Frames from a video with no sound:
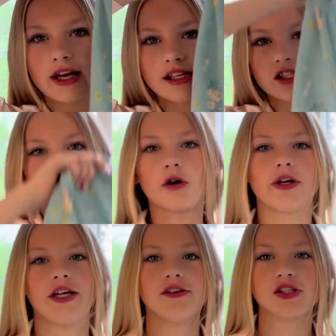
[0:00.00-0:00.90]
is so
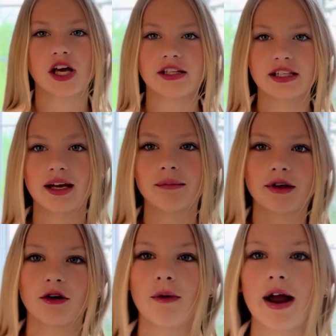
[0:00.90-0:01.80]
cute, so I think I'm going
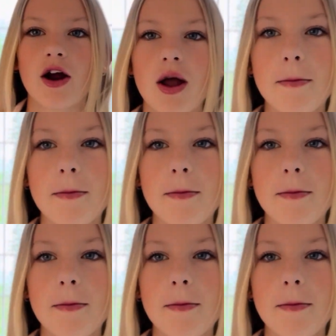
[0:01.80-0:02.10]
to wear it.